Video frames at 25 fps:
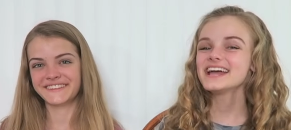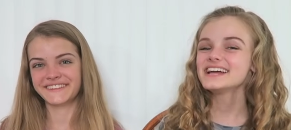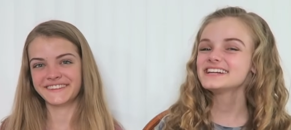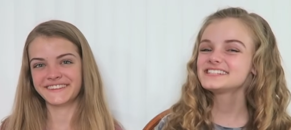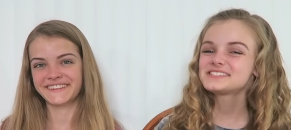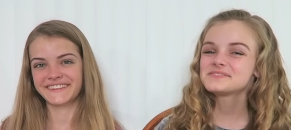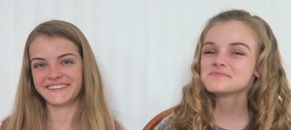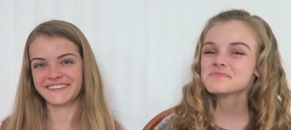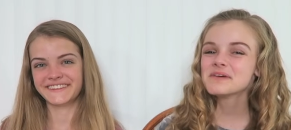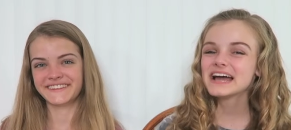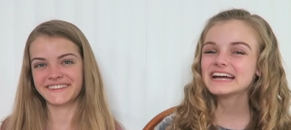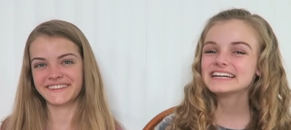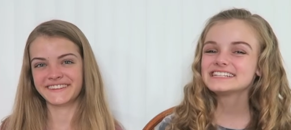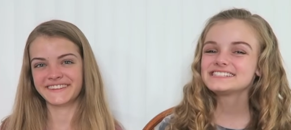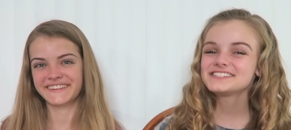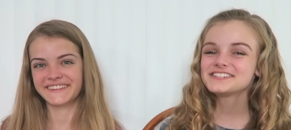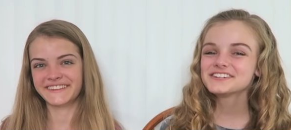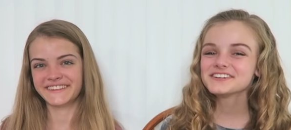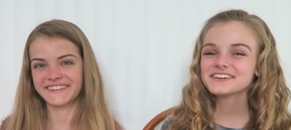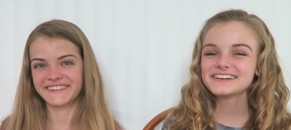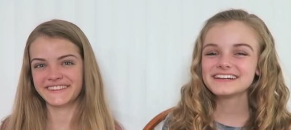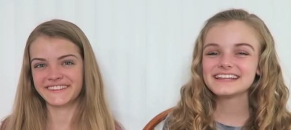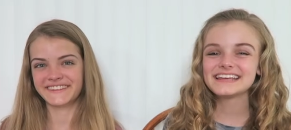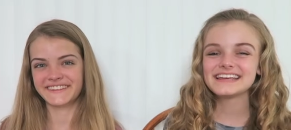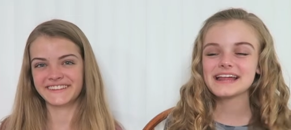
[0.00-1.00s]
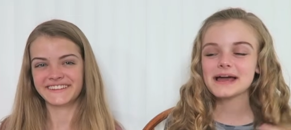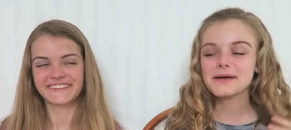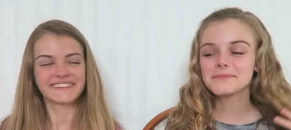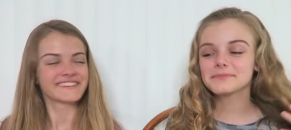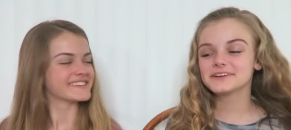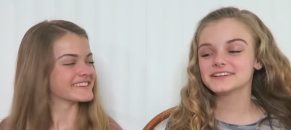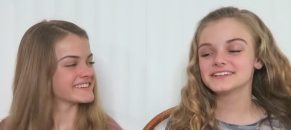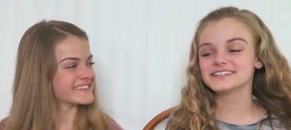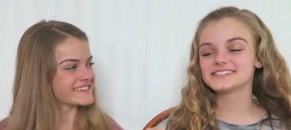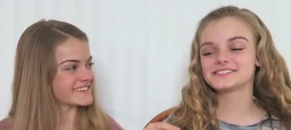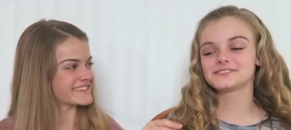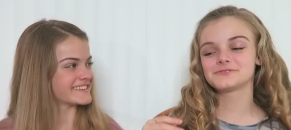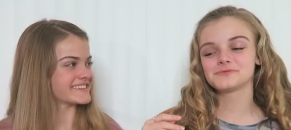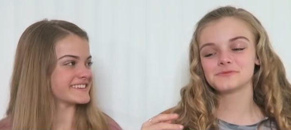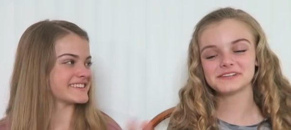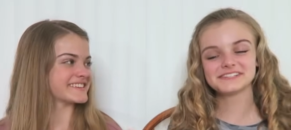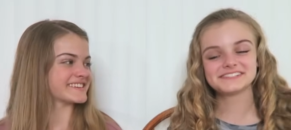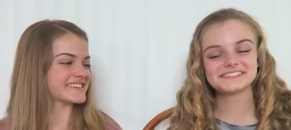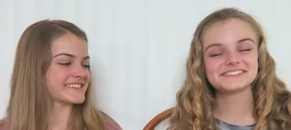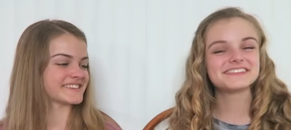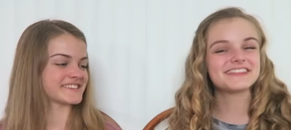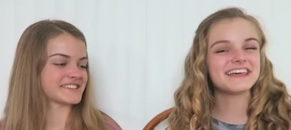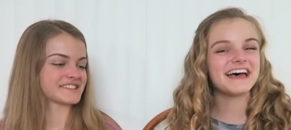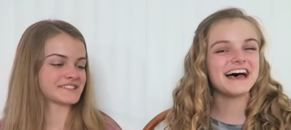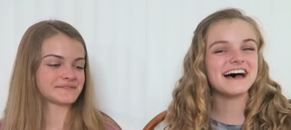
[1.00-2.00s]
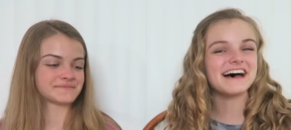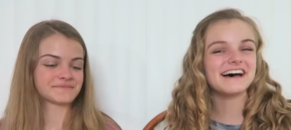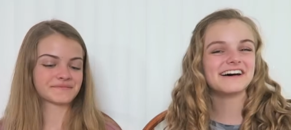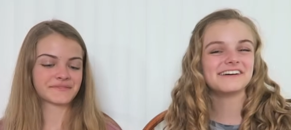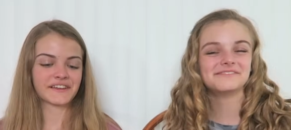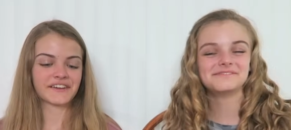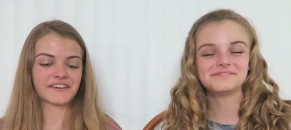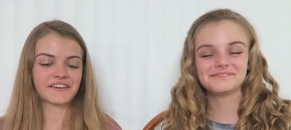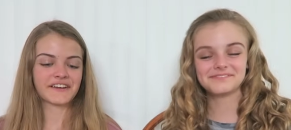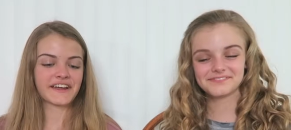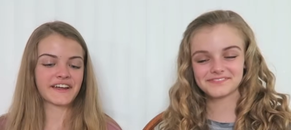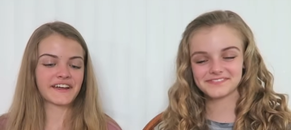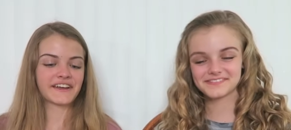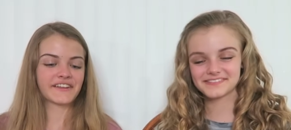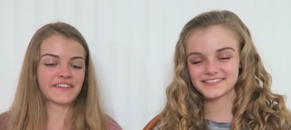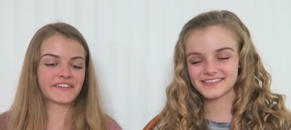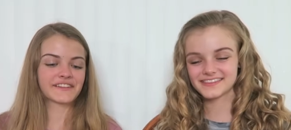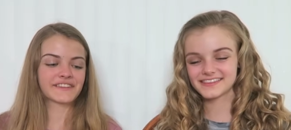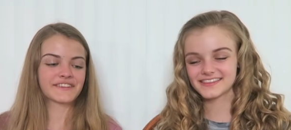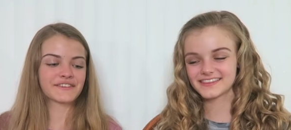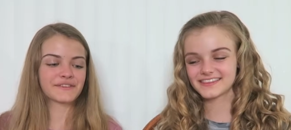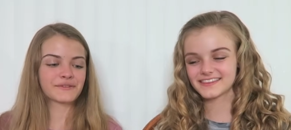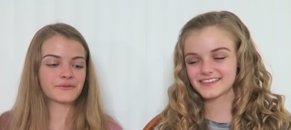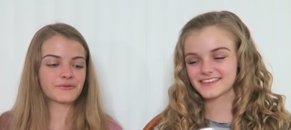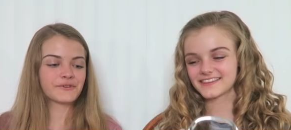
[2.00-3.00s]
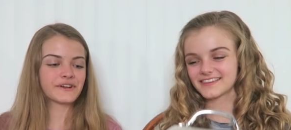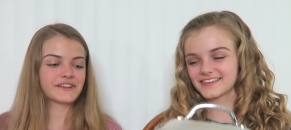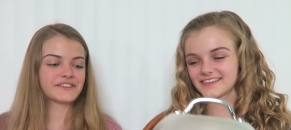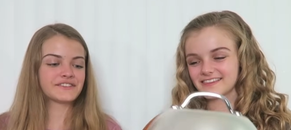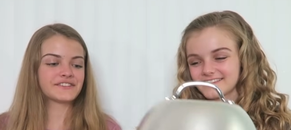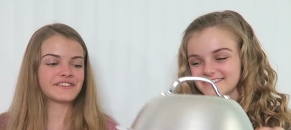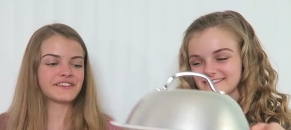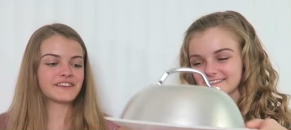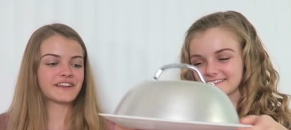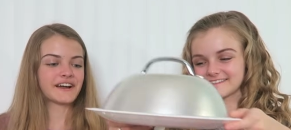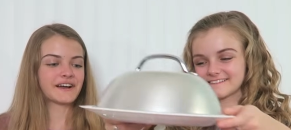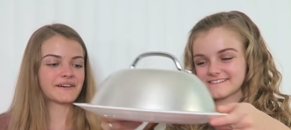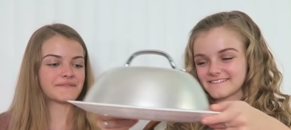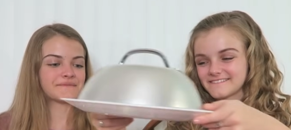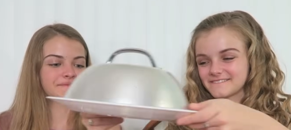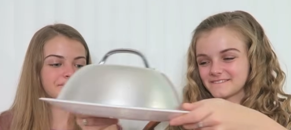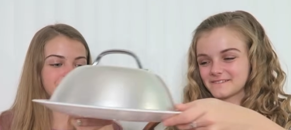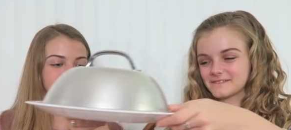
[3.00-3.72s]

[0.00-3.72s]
Speaker 1: It's my turn and I'm gonna switch them. Okay, let's switch it up.